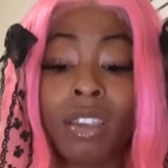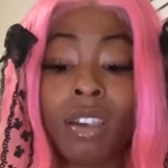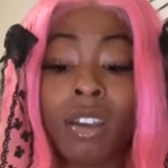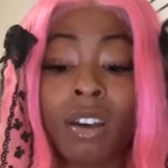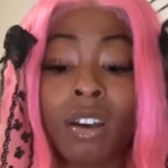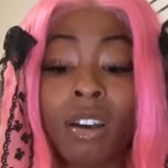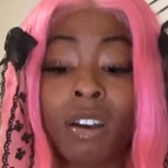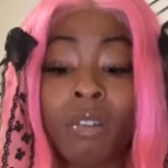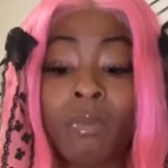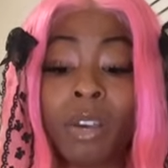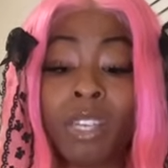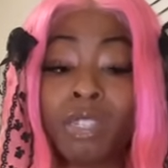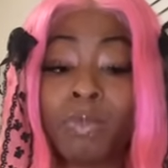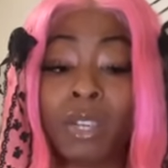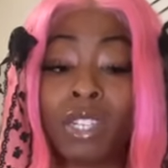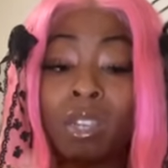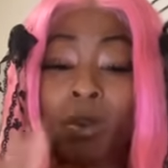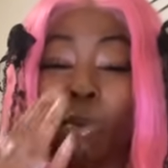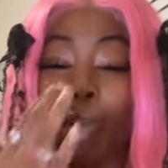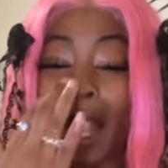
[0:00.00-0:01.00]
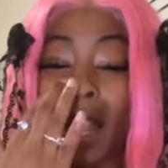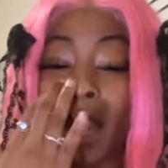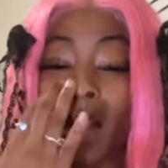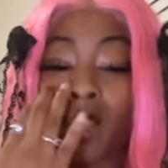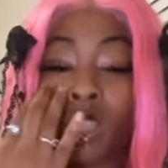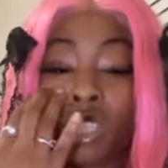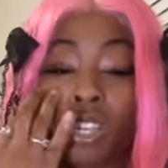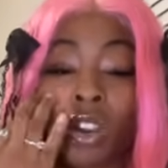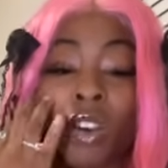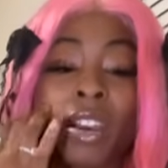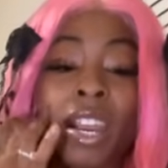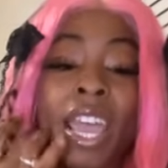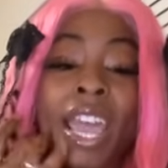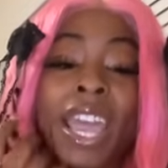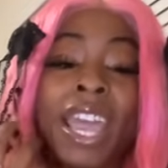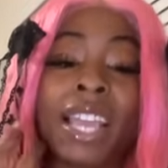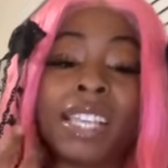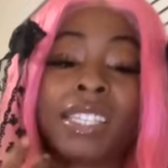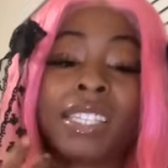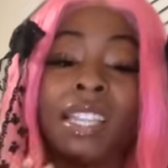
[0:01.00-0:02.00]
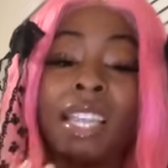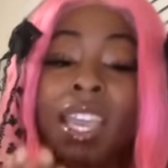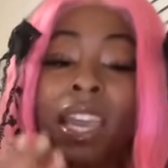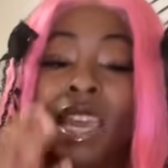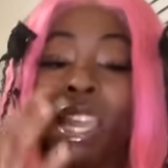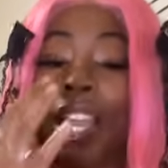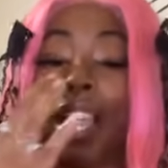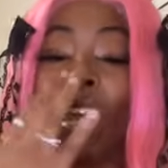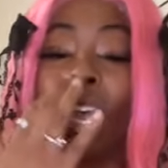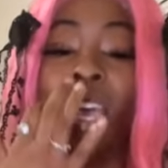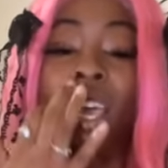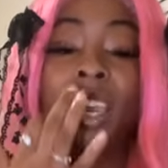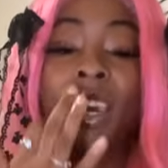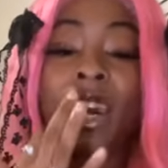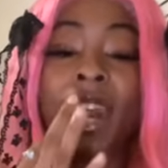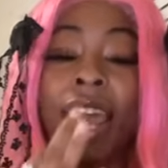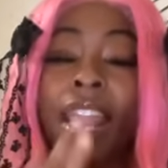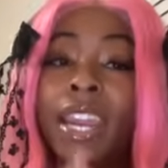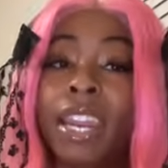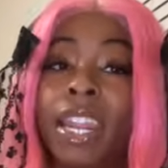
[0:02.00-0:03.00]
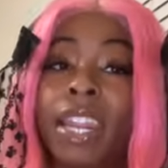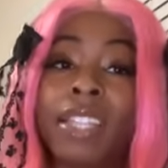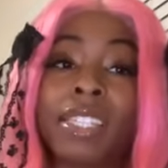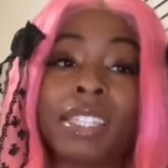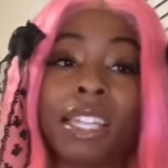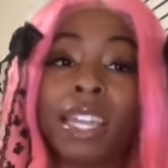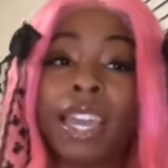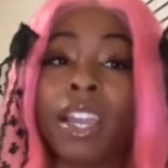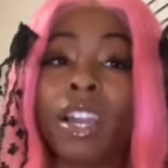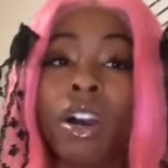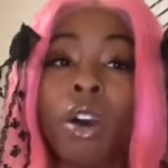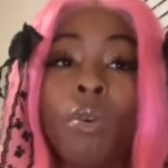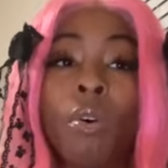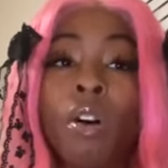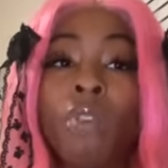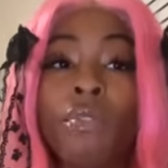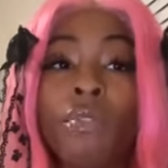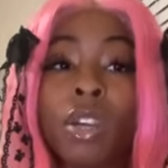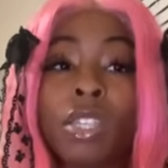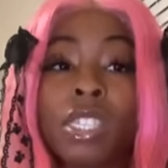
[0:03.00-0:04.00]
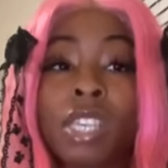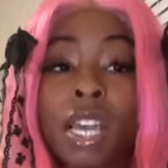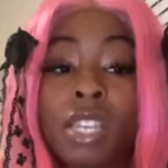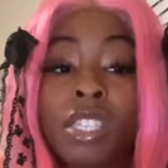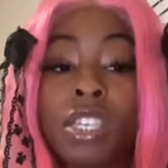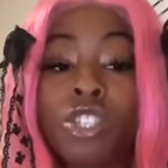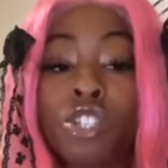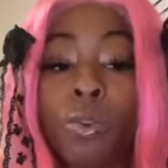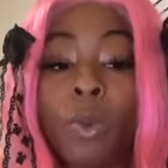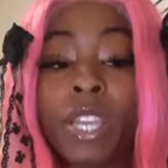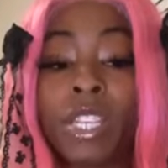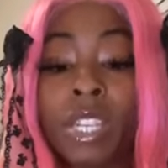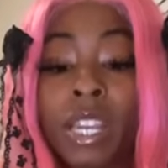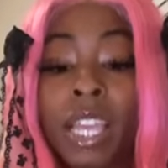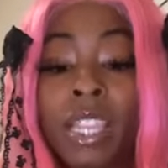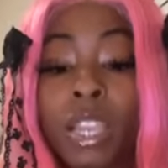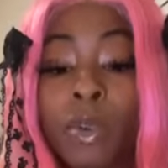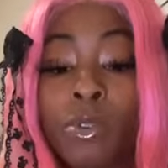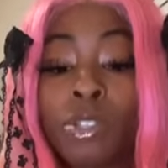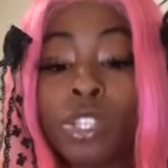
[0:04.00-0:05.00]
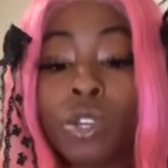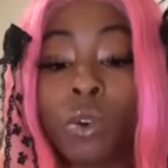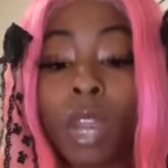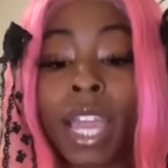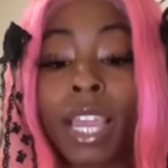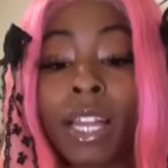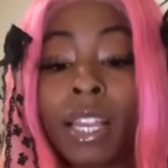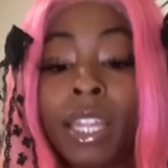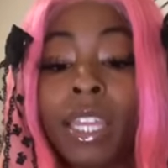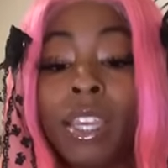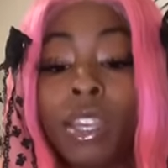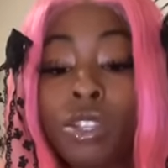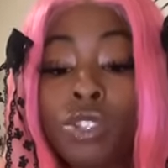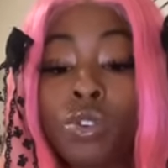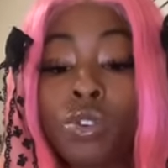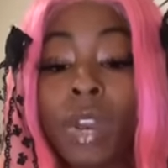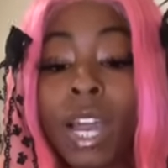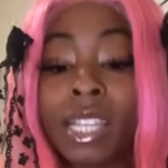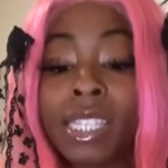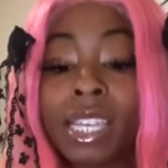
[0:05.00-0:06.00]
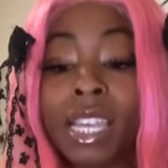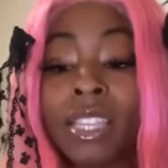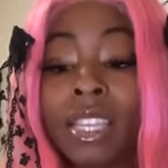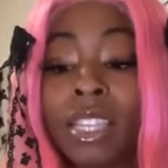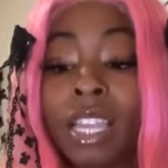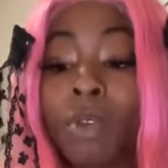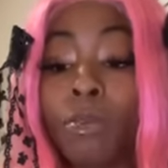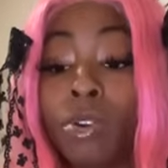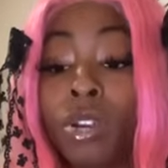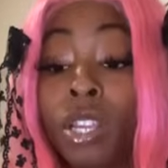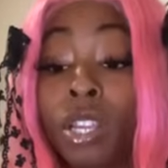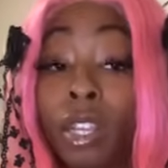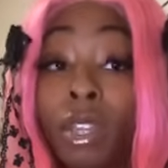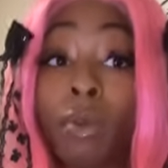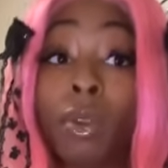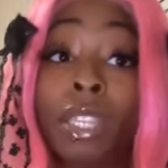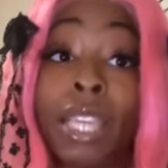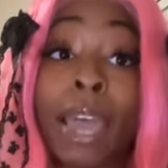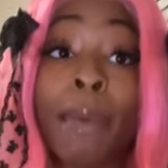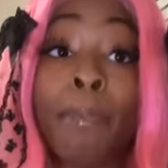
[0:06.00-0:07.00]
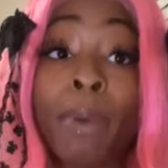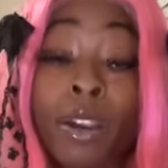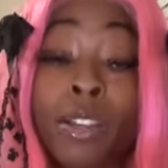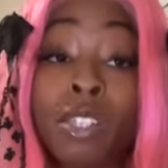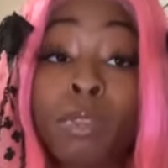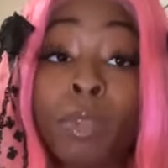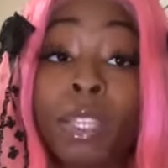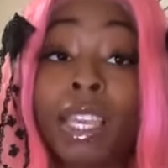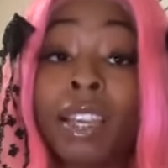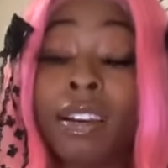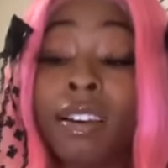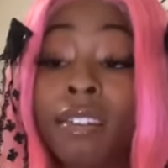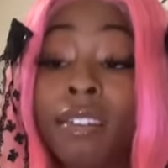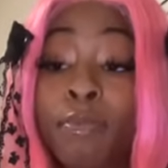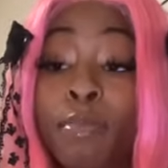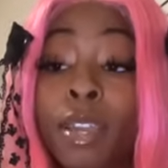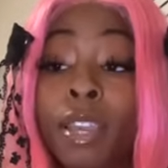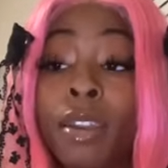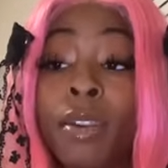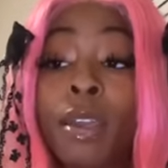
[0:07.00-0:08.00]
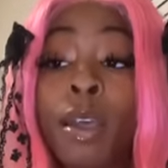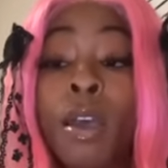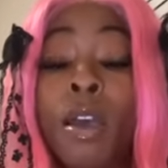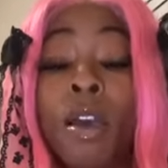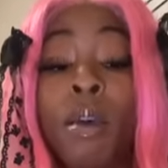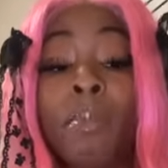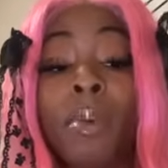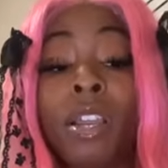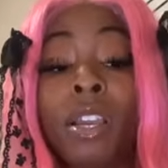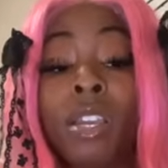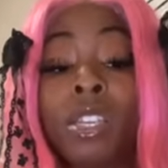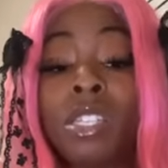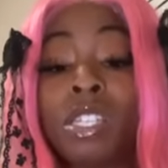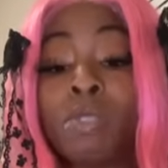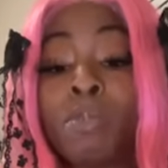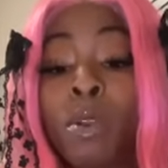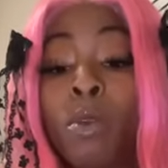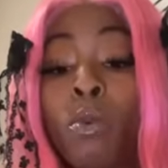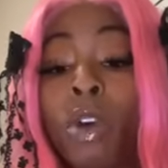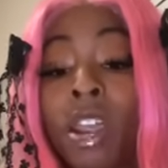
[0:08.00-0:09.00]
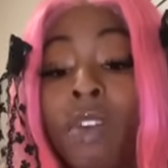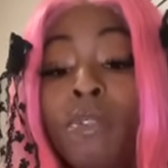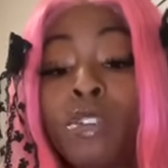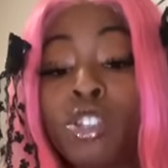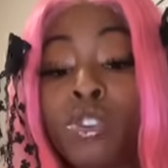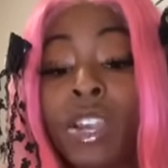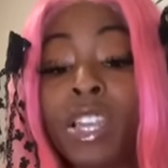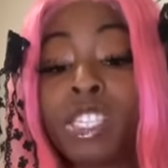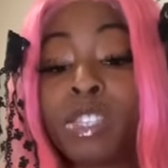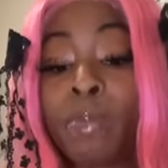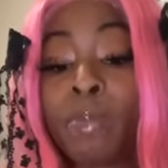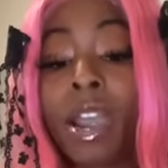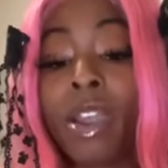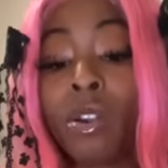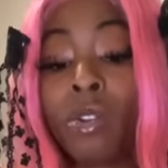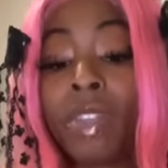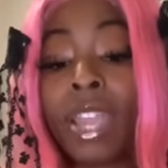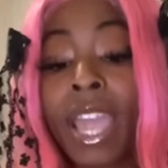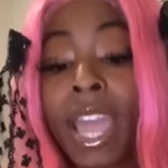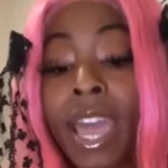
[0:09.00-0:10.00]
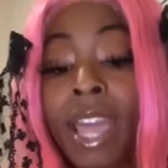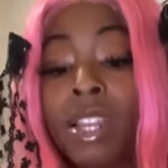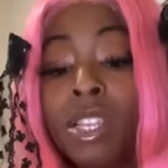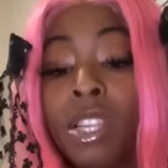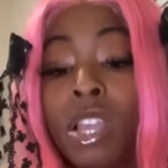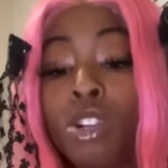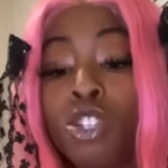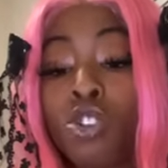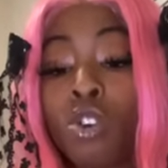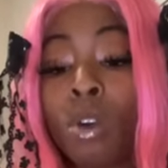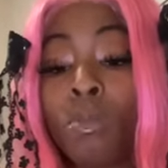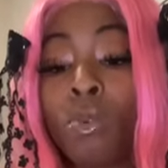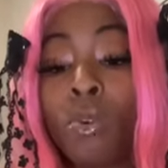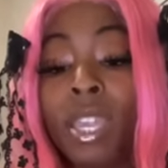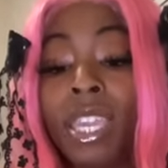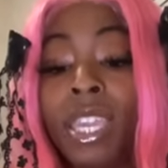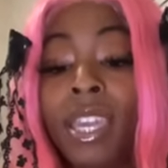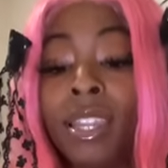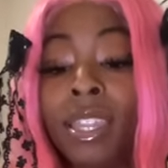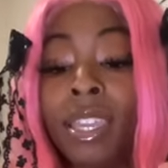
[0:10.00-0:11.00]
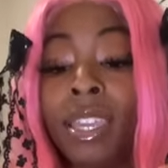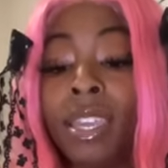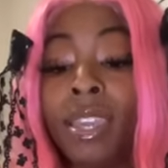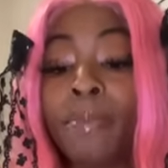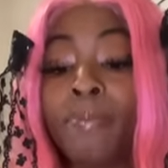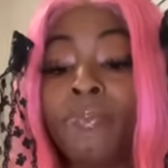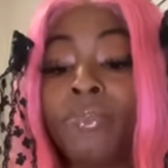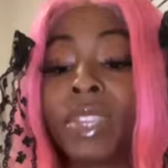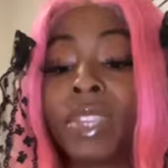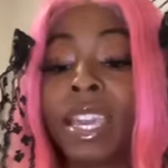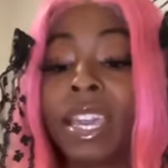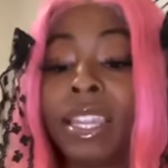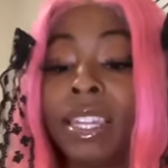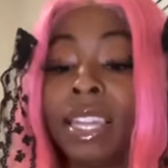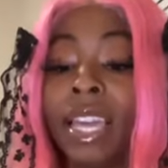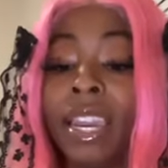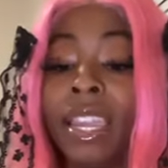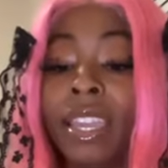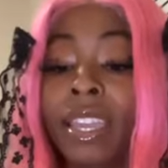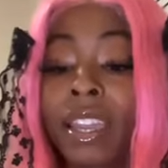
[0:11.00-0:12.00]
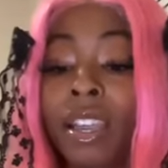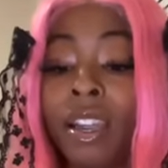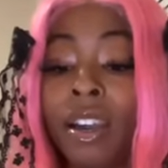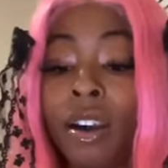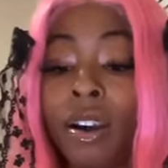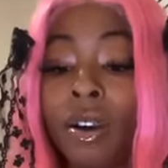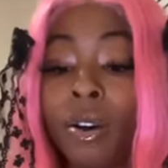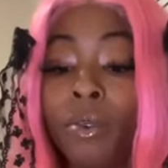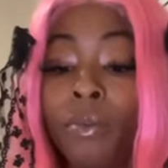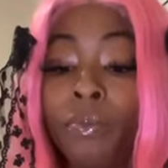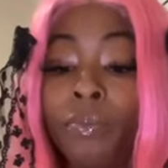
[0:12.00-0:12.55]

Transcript: um, especially like a certain ex that they they needed to let go of or a, a, situation that they were still like clinging to. Not saying that they were dealing with that person, but they could have been. But it could have just been whatever transpired. They had trouble healing it and letting it go.